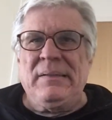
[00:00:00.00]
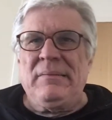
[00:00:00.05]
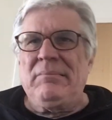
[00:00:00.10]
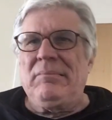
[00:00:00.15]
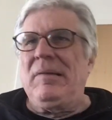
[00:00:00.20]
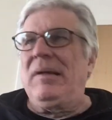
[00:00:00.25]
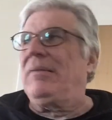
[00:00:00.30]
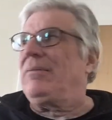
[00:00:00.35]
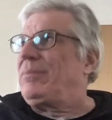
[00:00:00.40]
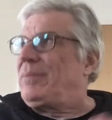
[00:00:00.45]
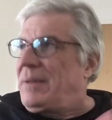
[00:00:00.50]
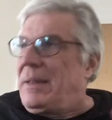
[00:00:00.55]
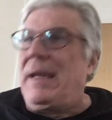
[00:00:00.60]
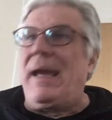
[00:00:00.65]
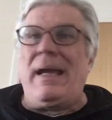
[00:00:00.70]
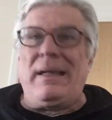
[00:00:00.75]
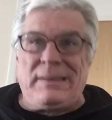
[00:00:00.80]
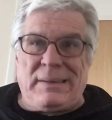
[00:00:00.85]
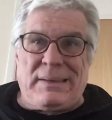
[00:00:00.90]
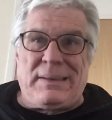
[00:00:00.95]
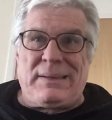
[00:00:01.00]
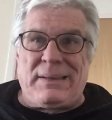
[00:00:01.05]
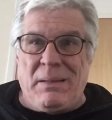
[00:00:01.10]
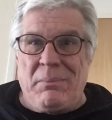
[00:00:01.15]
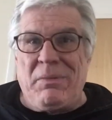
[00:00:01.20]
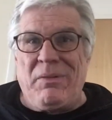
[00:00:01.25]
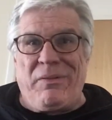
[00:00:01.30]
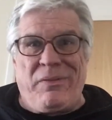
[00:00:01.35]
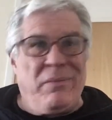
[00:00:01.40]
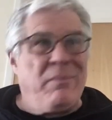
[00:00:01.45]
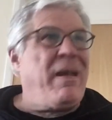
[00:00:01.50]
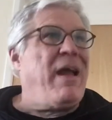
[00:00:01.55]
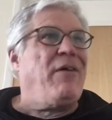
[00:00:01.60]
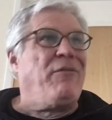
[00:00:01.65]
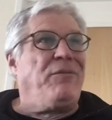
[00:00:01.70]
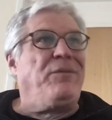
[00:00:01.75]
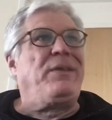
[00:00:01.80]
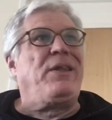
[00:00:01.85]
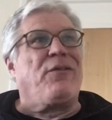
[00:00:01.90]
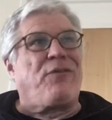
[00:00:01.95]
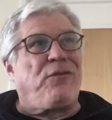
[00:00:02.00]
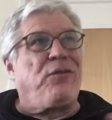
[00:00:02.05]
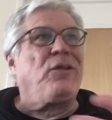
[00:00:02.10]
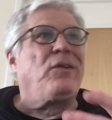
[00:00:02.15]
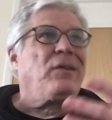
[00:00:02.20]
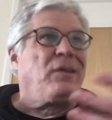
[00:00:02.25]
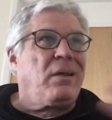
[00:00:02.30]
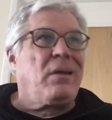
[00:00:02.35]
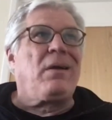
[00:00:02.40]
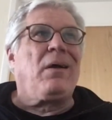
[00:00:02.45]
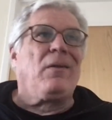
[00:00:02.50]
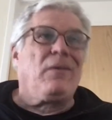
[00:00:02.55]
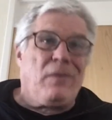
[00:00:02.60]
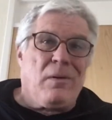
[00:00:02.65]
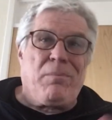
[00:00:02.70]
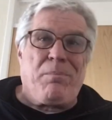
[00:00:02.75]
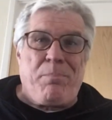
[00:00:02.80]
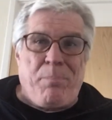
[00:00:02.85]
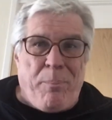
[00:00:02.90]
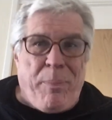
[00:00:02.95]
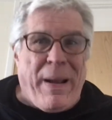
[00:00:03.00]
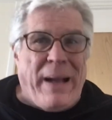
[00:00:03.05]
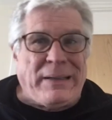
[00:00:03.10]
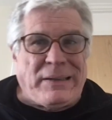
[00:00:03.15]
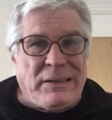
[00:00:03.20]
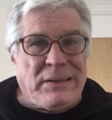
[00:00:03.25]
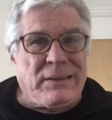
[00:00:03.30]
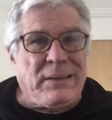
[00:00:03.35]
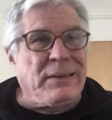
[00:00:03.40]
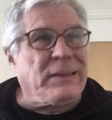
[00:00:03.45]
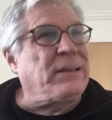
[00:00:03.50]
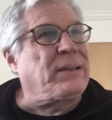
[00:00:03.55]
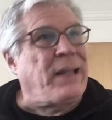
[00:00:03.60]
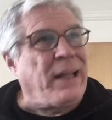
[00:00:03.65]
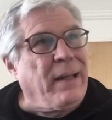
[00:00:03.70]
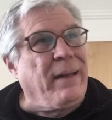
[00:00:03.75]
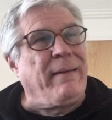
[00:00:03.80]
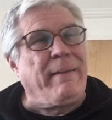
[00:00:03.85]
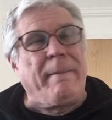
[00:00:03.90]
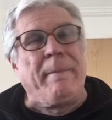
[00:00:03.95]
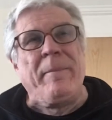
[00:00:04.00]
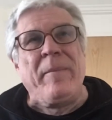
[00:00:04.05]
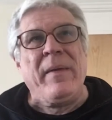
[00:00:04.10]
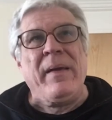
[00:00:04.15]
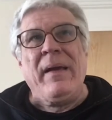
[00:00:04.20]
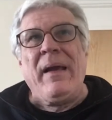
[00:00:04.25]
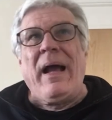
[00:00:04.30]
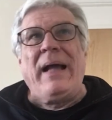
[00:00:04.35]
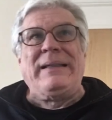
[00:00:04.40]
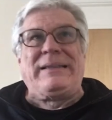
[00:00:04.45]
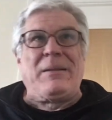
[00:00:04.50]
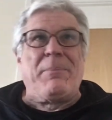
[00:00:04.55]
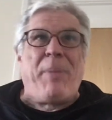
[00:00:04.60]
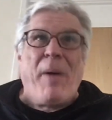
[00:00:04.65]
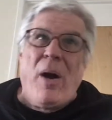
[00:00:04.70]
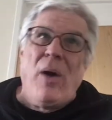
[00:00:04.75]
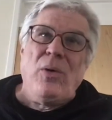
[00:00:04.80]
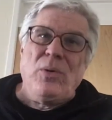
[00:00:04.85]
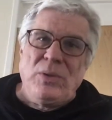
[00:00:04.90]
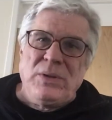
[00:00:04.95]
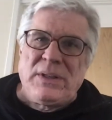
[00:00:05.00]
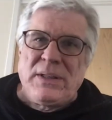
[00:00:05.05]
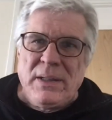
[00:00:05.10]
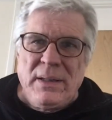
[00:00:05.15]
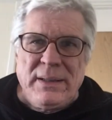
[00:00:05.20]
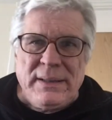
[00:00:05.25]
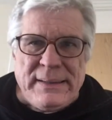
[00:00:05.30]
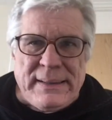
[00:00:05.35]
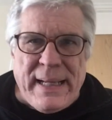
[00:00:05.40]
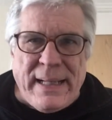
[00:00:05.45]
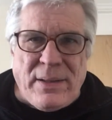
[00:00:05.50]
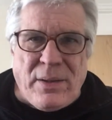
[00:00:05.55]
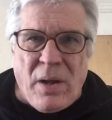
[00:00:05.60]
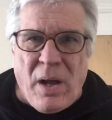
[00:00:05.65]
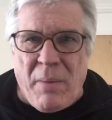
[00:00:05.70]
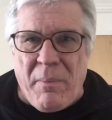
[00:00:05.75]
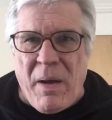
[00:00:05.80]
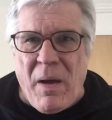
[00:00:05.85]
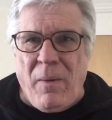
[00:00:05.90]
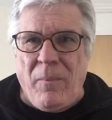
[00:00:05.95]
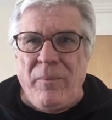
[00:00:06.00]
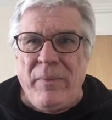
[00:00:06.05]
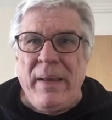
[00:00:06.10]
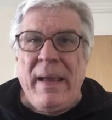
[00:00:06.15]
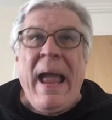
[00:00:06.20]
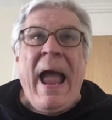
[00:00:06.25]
Well, yes, some of them have different colored patches of skin, I suppose, said Tommo.